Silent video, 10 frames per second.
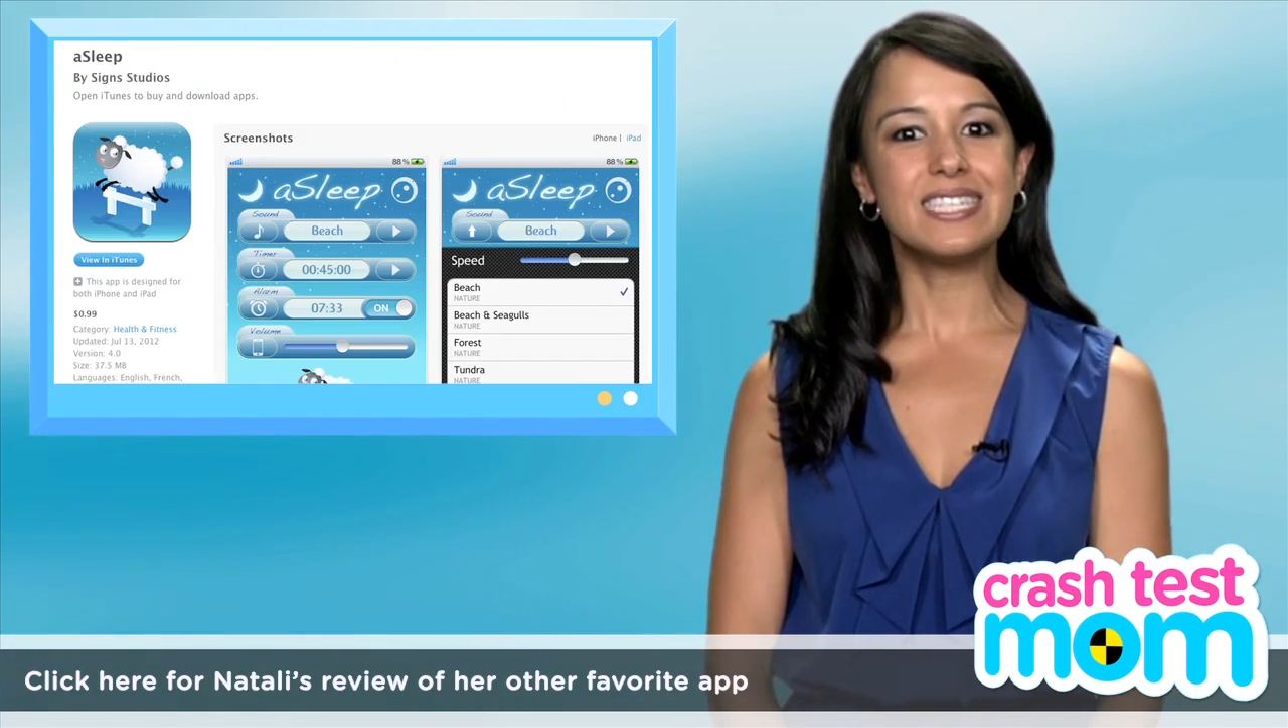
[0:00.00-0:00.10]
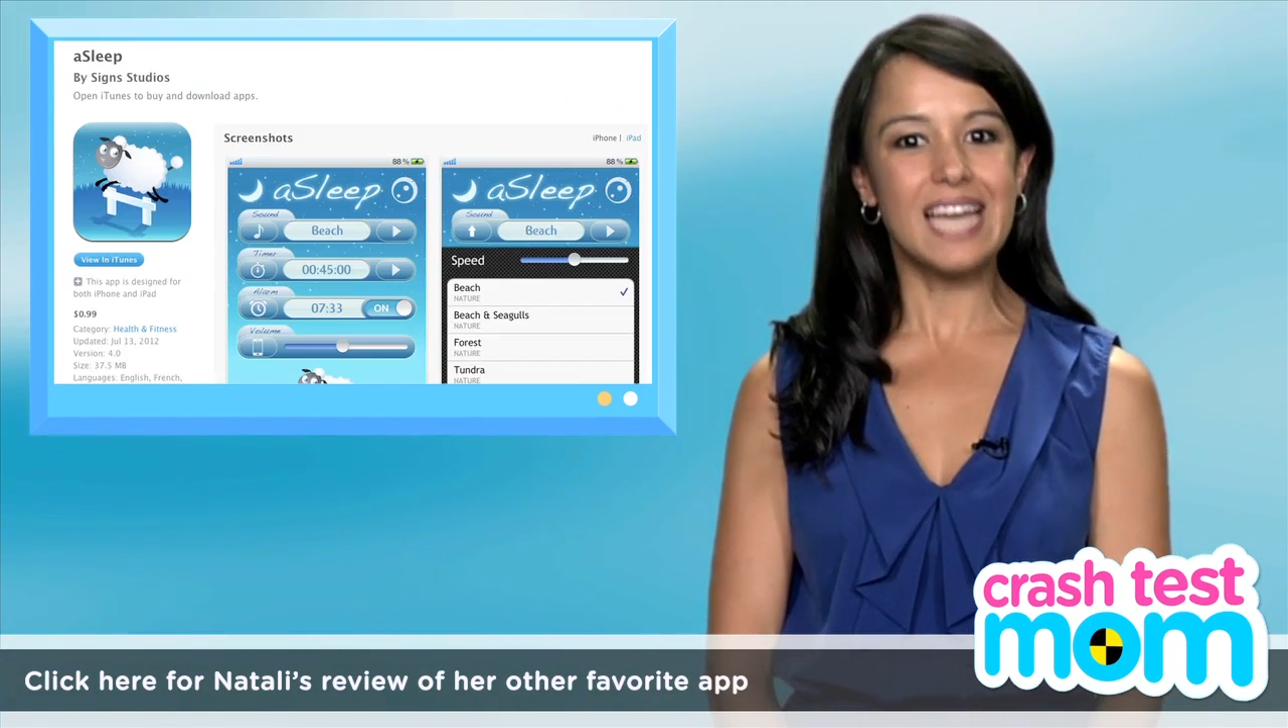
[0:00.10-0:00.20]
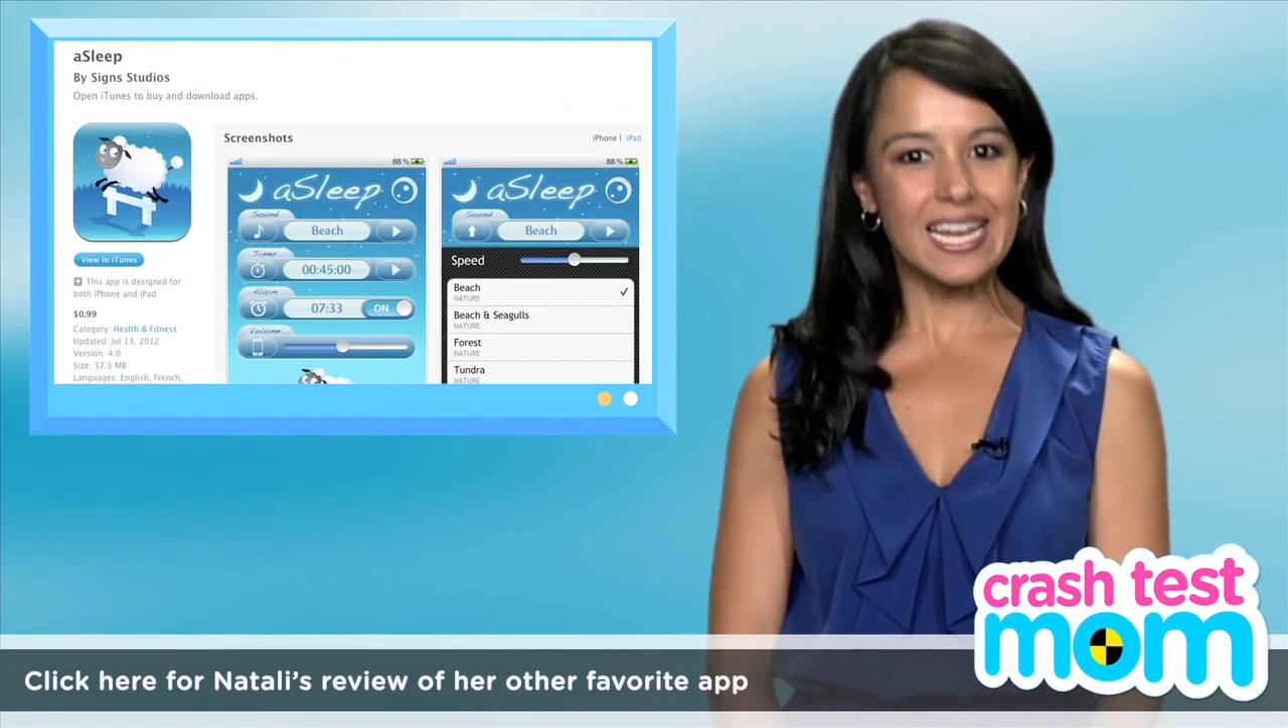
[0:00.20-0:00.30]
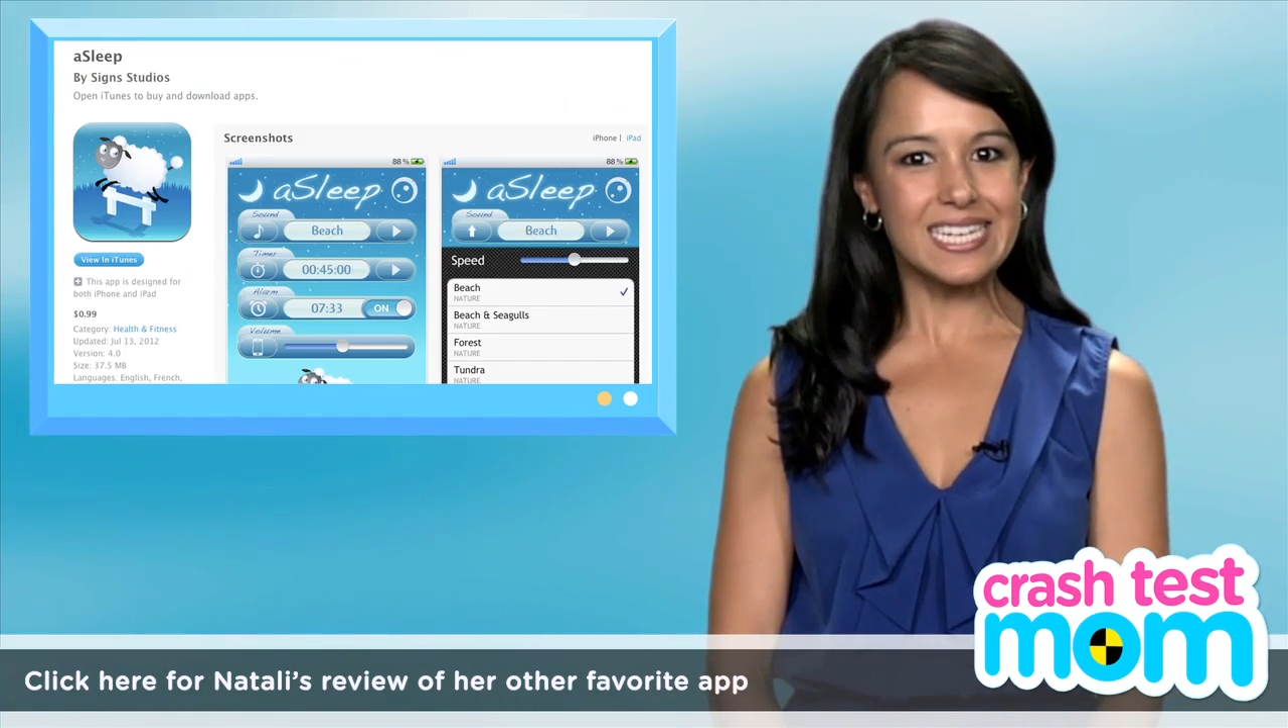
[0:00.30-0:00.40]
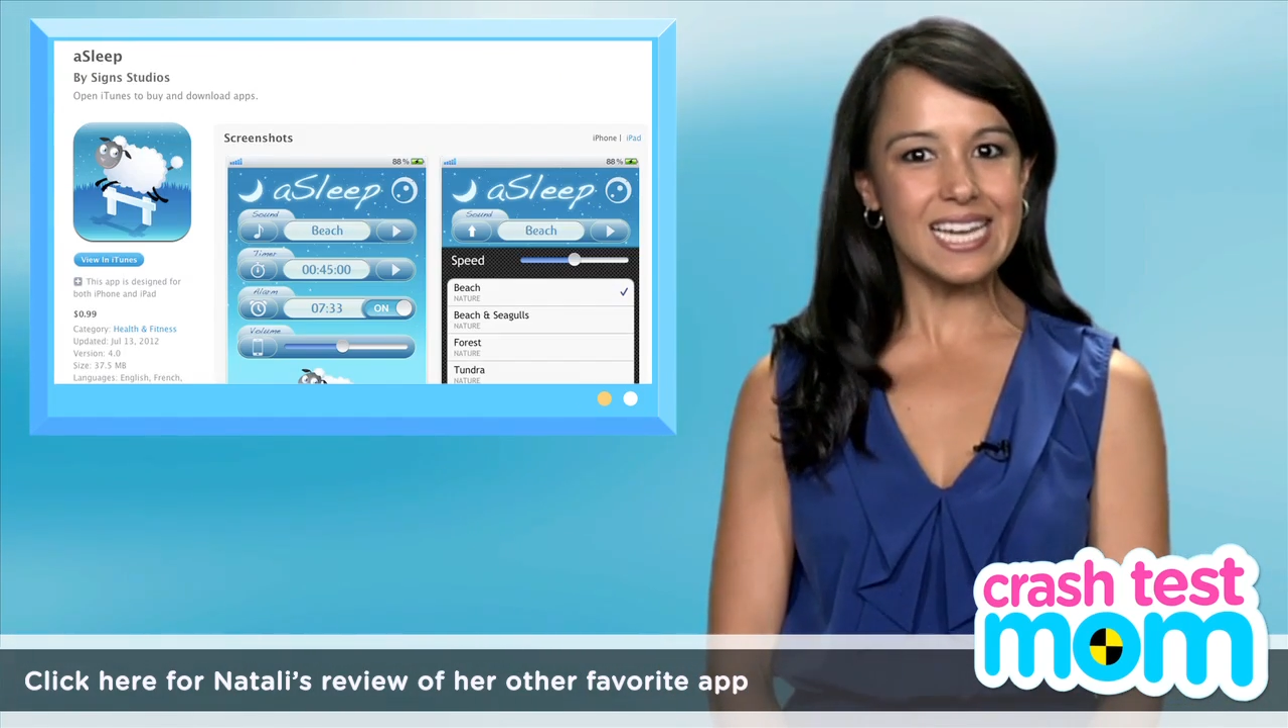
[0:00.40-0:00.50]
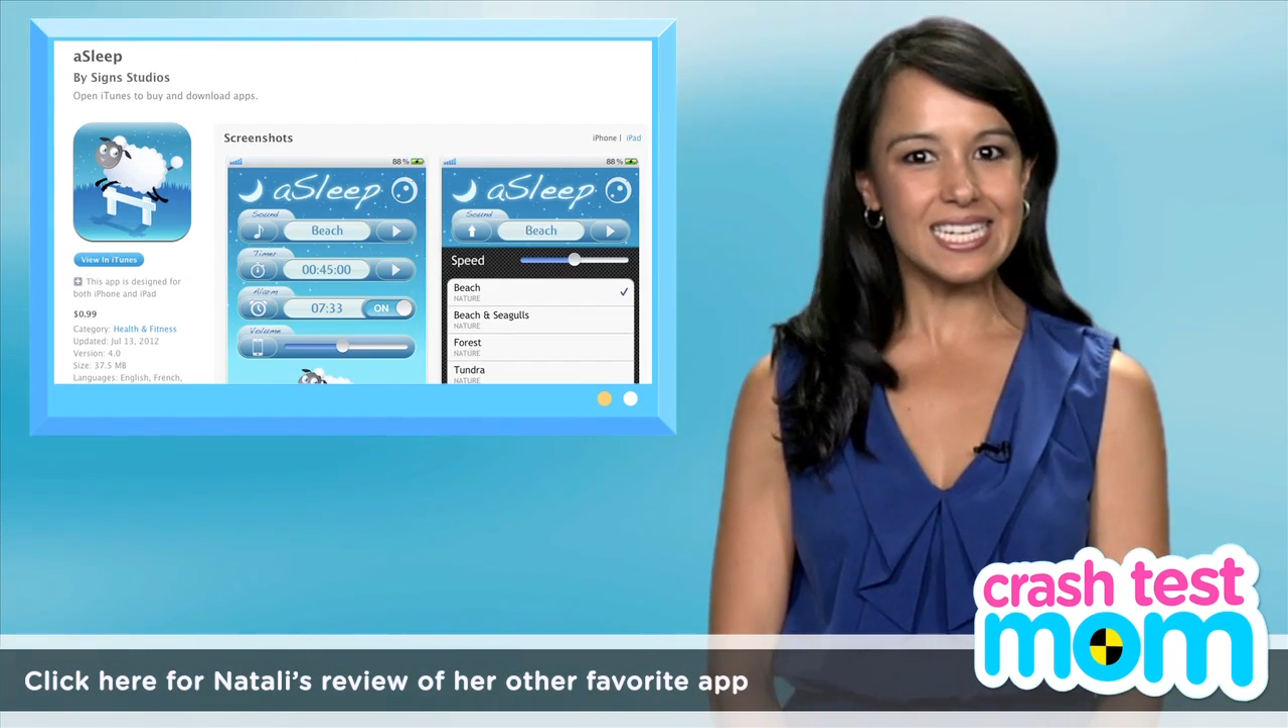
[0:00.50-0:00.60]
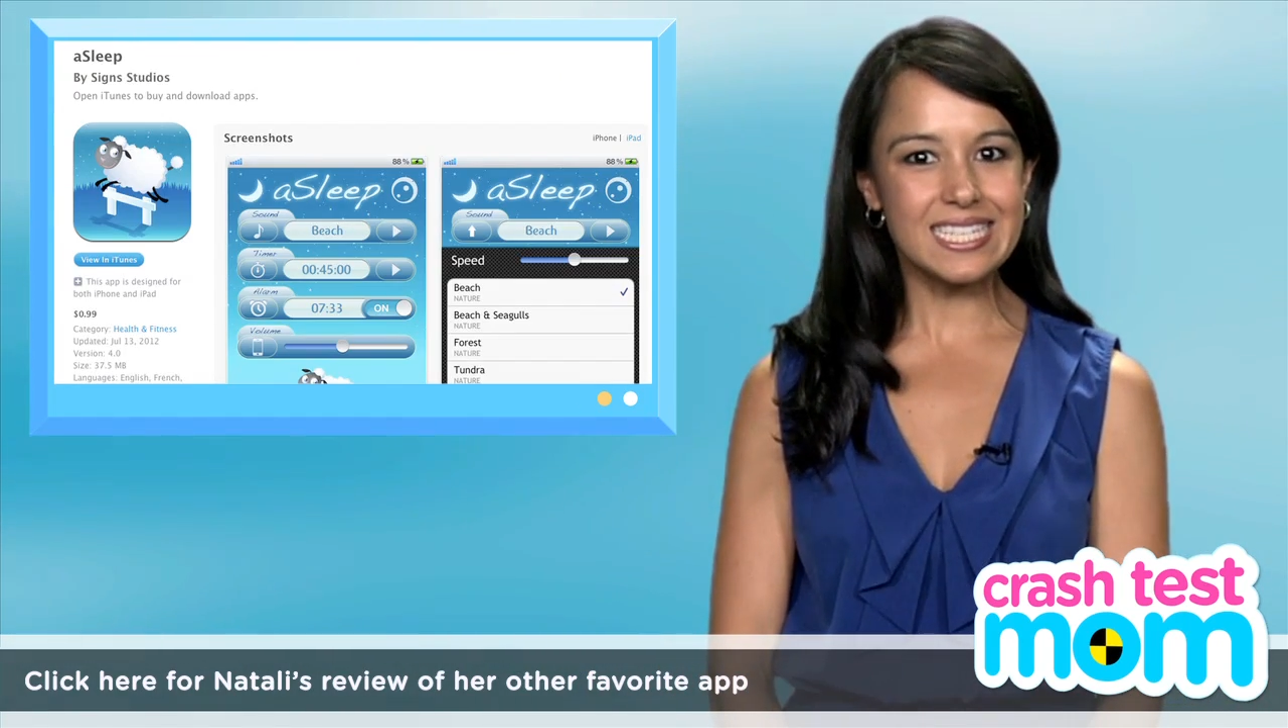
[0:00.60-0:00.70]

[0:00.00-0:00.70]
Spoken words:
99